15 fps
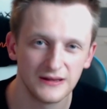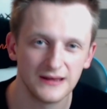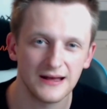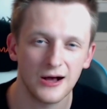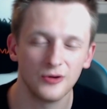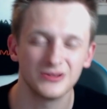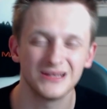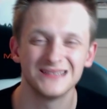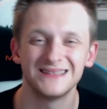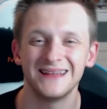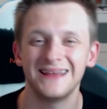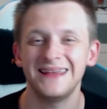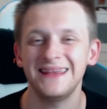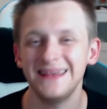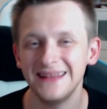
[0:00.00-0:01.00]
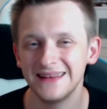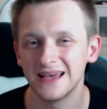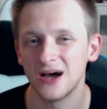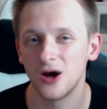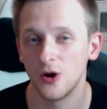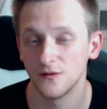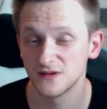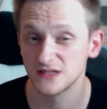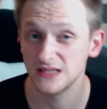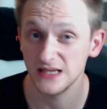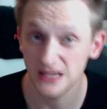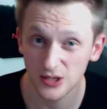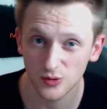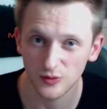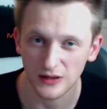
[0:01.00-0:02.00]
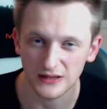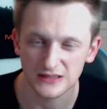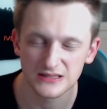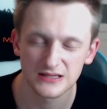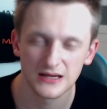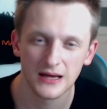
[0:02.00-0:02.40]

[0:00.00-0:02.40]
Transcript: out is the Eater of Secrets.